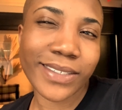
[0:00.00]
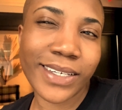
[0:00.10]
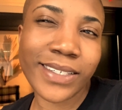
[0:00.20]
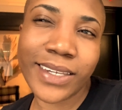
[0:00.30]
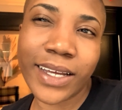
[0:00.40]

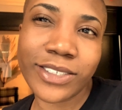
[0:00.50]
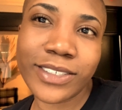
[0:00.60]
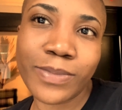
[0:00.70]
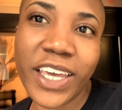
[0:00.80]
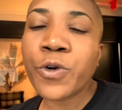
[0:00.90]
It's not just
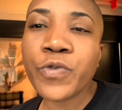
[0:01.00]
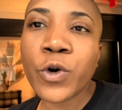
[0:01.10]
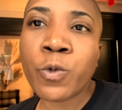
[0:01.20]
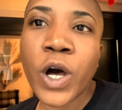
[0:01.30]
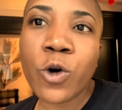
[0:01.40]
me. If you're
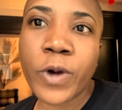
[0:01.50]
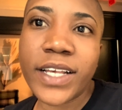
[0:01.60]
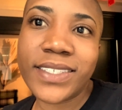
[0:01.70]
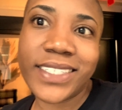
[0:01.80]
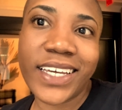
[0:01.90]
well
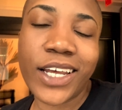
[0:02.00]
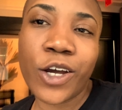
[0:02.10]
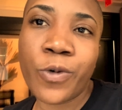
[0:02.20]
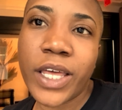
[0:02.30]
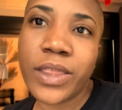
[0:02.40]
rested, a
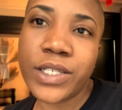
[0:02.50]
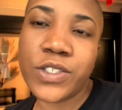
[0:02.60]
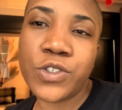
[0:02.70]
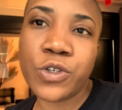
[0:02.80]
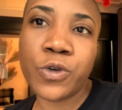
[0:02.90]
great thing to
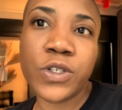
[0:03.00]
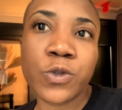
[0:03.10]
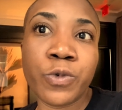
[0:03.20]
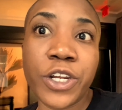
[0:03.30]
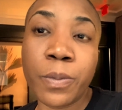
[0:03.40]
do
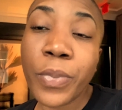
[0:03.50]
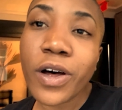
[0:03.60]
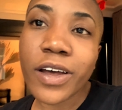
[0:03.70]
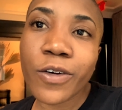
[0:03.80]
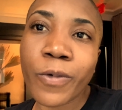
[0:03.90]
is read a
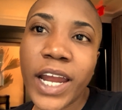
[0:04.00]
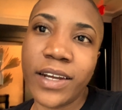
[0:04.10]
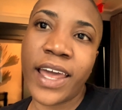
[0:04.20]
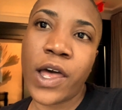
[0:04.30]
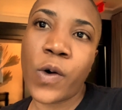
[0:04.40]
book. Right
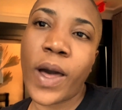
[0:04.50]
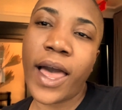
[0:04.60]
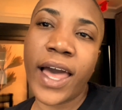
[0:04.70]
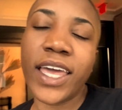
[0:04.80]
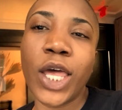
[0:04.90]
now,
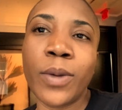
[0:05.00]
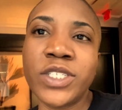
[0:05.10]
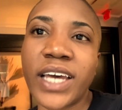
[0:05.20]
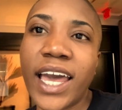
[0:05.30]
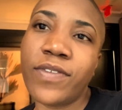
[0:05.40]
I am
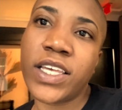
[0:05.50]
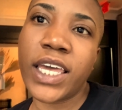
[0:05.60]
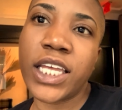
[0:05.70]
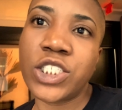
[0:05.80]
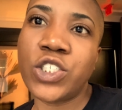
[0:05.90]
diving
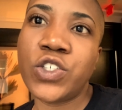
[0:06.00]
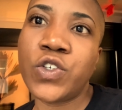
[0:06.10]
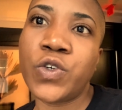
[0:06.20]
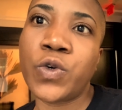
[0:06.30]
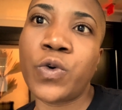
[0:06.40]

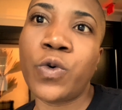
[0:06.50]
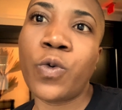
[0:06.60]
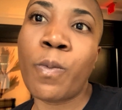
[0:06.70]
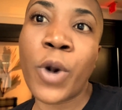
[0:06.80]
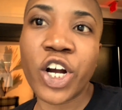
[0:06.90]
into
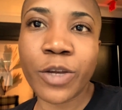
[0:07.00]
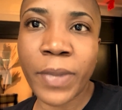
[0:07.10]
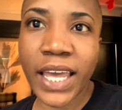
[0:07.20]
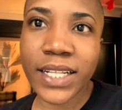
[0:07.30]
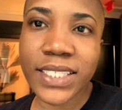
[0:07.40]
Mark
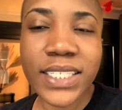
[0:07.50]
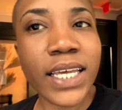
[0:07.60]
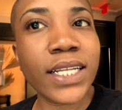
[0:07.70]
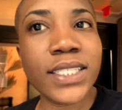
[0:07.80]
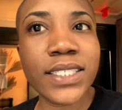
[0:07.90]

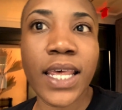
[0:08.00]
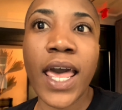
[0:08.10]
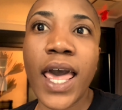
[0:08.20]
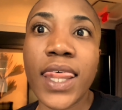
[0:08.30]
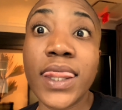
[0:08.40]
Manson's
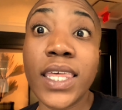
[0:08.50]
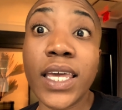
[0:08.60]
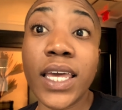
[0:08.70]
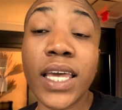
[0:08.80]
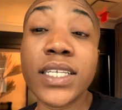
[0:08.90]

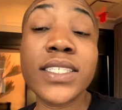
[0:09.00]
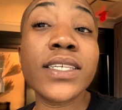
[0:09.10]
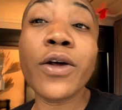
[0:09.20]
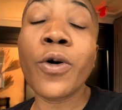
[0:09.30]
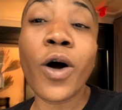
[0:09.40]
The
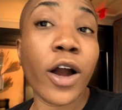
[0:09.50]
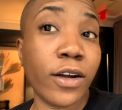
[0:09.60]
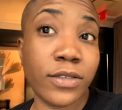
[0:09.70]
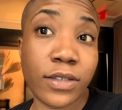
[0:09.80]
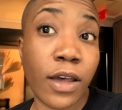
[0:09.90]
Subtle
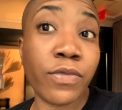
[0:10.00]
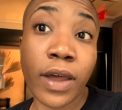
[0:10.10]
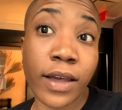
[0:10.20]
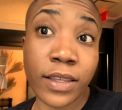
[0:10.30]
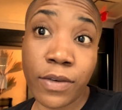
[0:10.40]
Art of
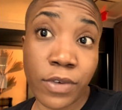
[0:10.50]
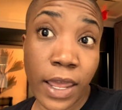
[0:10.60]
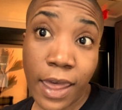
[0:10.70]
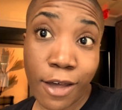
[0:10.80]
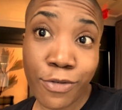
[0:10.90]
Not Giving a
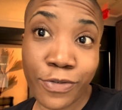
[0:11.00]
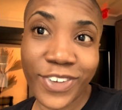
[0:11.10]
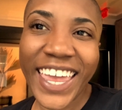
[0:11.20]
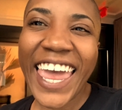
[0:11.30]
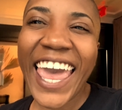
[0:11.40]
F.
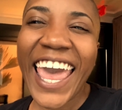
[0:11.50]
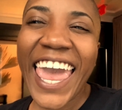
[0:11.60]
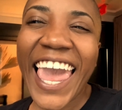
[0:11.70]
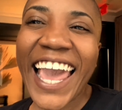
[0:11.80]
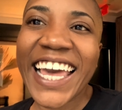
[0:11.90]

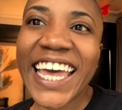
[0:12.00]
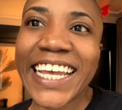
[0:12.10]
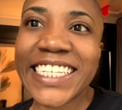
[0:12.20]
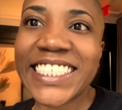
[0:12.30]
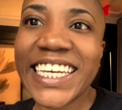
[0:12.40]

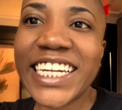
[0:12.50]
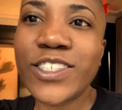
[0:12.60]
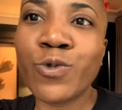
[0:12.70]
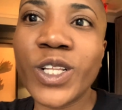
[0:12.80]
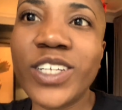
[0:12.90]
And it
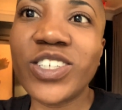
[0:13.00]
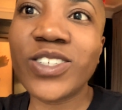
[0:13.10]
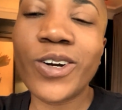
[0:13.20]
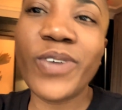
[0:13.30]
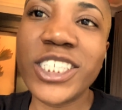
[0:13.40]
is really just
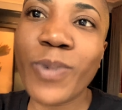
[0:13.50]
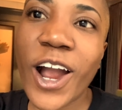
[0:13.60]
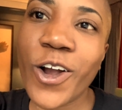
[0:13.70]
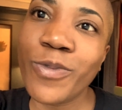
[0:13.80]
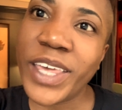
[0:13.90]
sort of
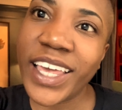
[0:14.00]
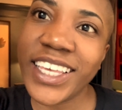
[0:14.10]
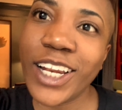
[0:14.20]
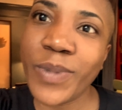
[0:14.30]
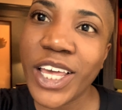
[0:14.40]
inspiring me and
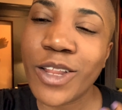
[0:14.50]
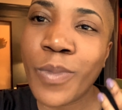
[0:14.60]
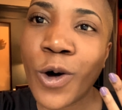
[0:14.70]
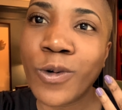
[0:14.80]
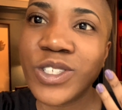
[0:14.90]
getting me in the
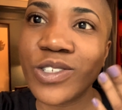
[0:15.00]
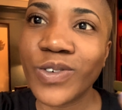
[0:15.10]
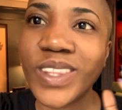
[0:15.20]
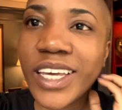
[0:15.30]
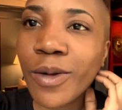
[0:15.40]
mode
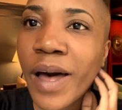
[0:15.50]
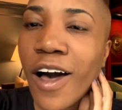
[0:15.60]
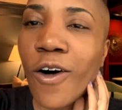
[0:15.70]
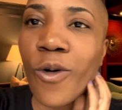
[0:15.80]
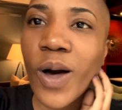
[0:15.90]
to think
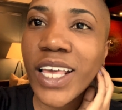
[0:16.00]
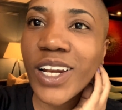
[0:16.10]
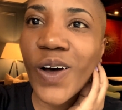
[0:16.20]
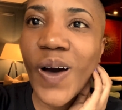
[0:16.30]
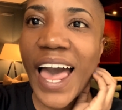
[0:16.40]
about,
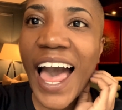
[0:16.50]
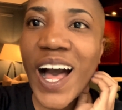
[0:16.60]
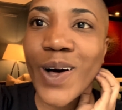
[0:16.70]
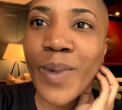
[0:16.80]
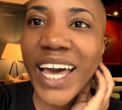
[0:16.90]

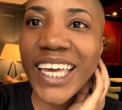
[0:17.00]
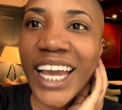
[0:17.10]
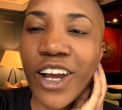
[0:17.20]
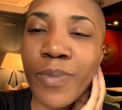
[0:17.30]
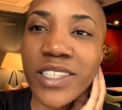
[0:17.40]
how am I
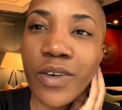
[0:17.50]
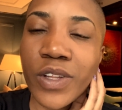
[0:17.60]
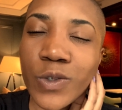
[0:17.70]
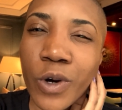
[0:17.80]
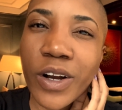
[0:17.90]
carrying myself in
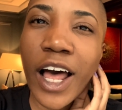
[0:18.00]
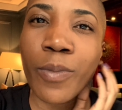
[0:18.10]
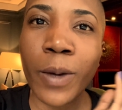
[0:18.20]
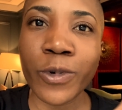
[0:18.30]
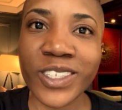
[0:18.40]
this world? How am
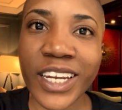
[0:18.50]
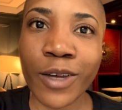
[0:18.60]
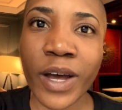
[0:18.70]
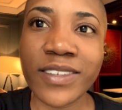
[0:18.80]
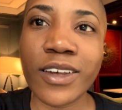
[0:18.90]
I presenting
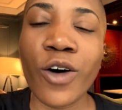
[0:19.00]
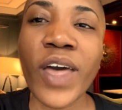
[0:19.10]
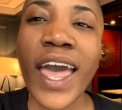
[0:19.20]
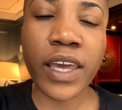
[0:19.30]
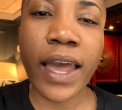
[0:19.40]
myself?
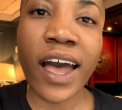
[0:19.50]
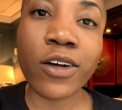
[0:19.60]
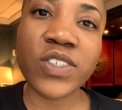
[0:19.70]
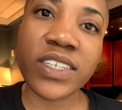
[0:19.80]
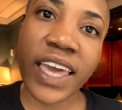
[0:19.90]
How
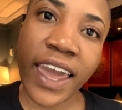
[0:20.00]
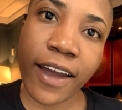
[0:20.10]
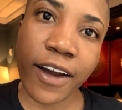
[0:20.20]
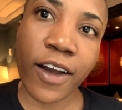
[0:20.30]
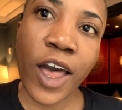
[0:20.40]
to
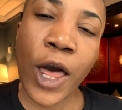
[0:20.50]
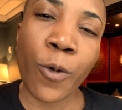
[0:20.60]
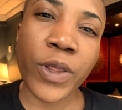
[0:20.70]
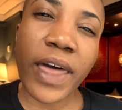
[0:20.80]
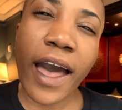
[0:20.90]
care
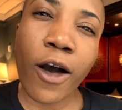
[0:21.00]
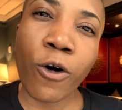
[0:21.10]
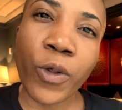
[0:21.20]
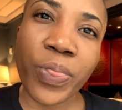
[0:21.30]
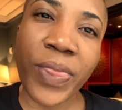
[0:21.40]

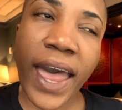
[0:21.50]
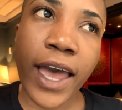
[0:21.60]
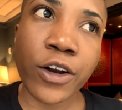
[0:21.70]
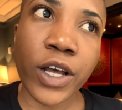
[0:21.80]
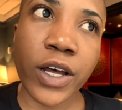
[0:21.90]
without
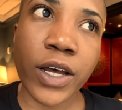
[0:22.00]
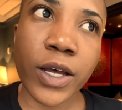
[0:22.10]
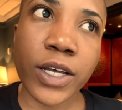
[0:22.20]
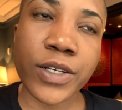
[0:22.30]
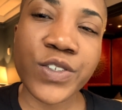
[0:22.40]
that
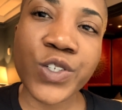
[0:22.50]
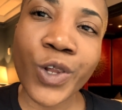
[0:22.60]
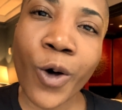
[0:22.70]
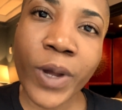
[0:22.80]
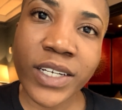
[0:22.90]

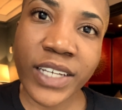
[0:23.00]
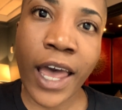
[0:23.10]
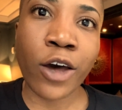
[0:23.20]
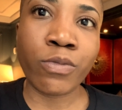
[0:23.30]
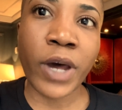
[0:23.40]
slowing
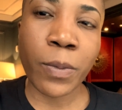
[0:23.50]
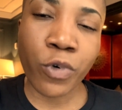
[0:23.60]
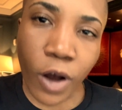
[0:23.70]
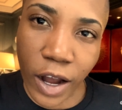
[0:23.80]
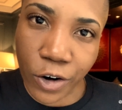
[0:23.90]
down my
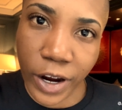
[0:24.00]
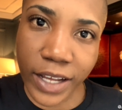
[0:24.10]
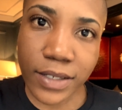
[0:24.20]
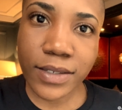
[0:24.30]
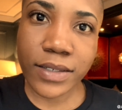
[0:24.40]

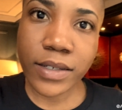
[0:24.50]
progress.